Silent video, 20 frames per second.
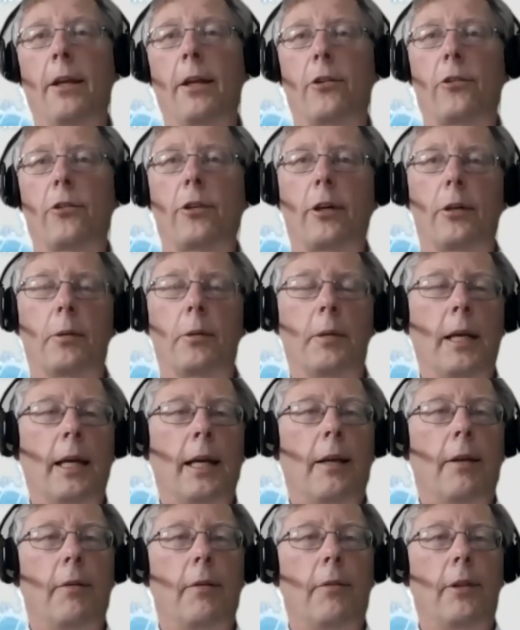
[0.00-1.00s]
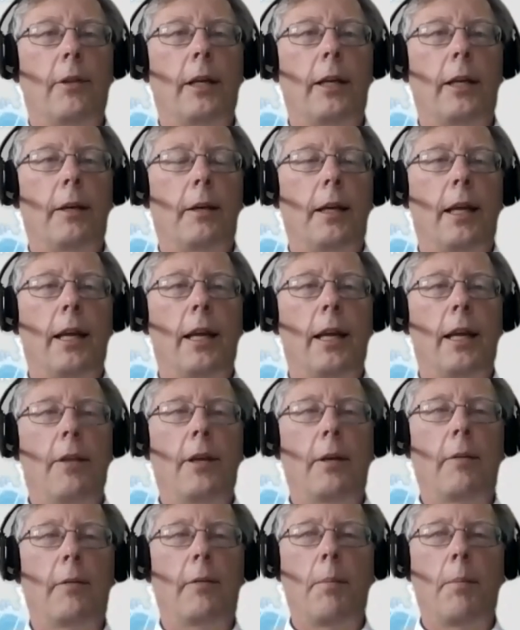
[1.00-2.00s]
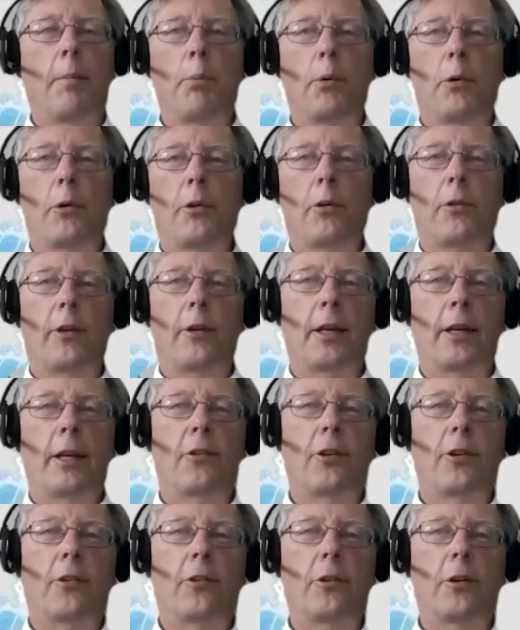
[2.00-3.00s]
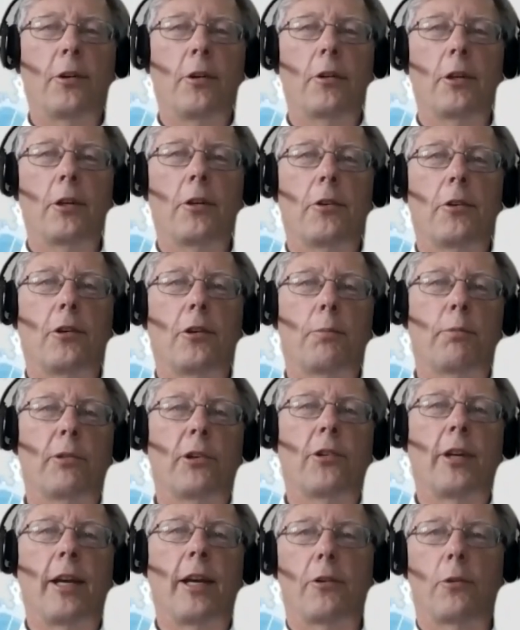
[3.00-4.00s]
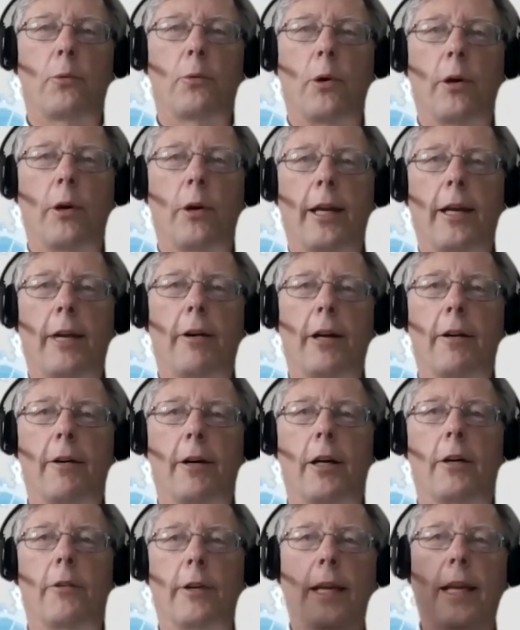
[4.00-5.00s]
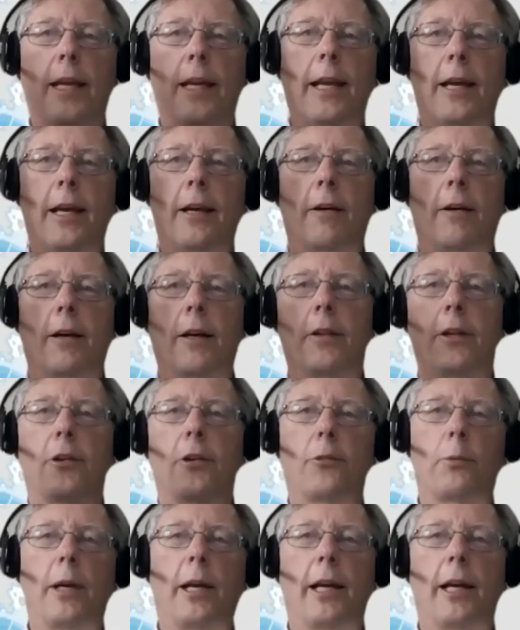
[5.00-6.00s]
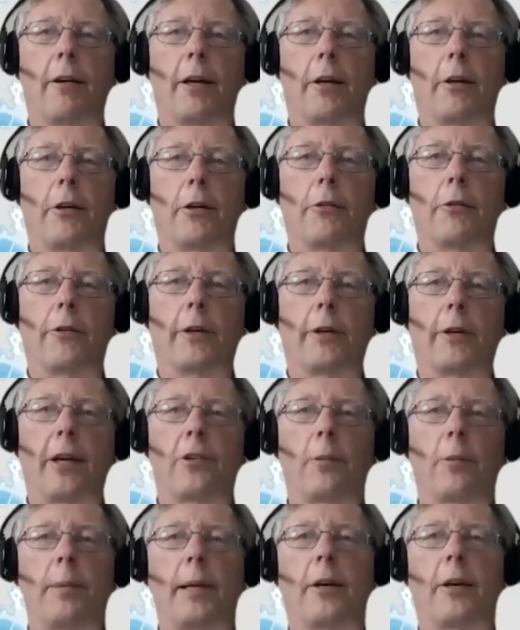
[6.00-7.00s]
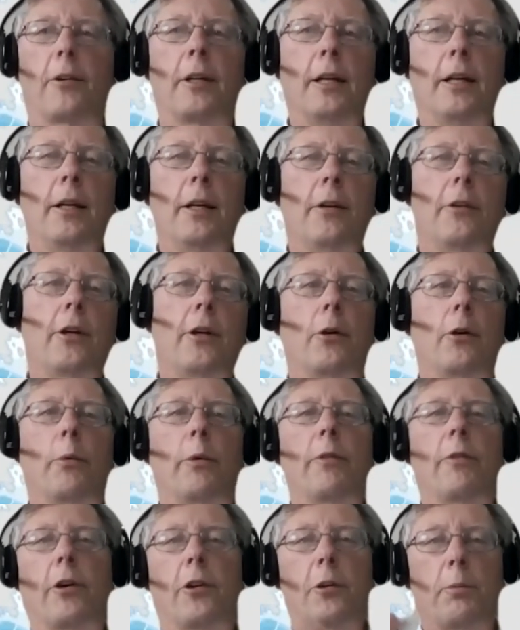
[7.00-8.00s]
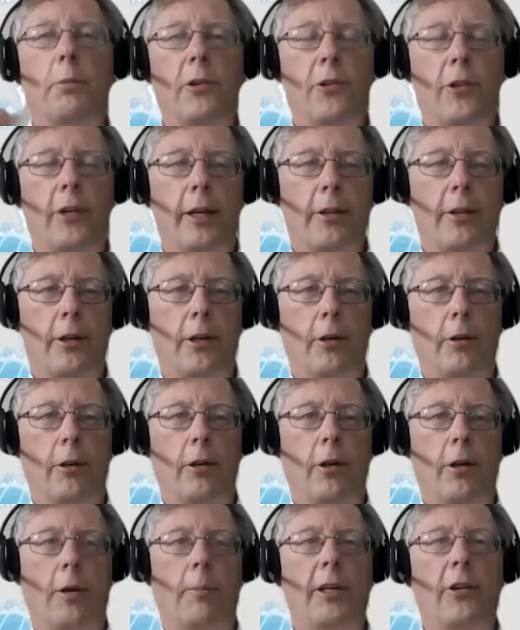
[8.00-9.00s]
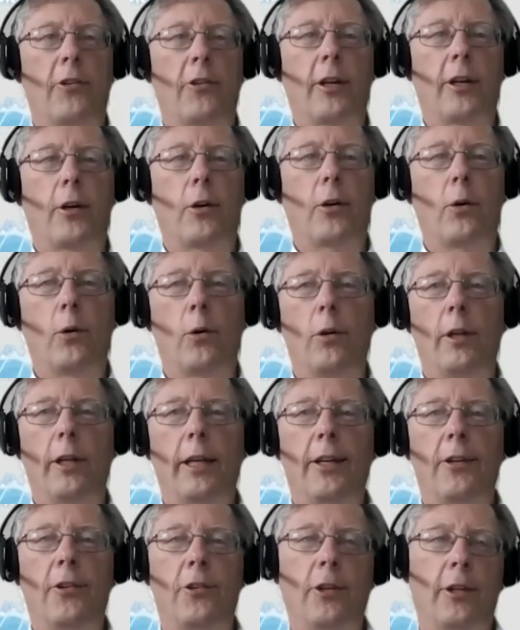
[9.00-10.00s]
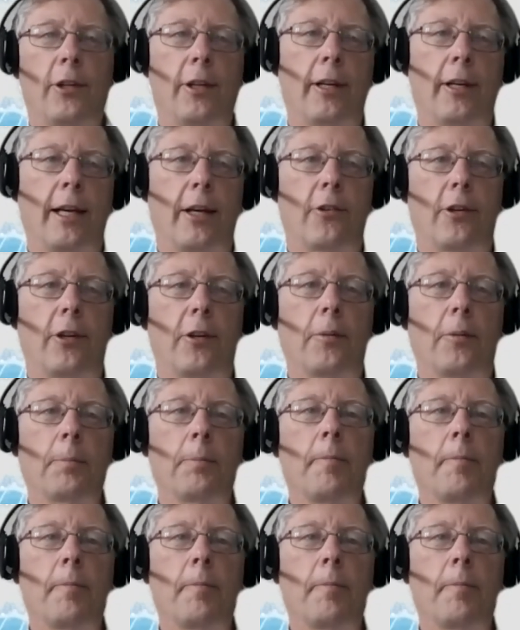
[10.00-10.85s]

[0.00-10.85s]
So the important thing is, it's not you just protect one area over here and this area you forget about. No, we've got to protect the whole lot because they're all interconnected.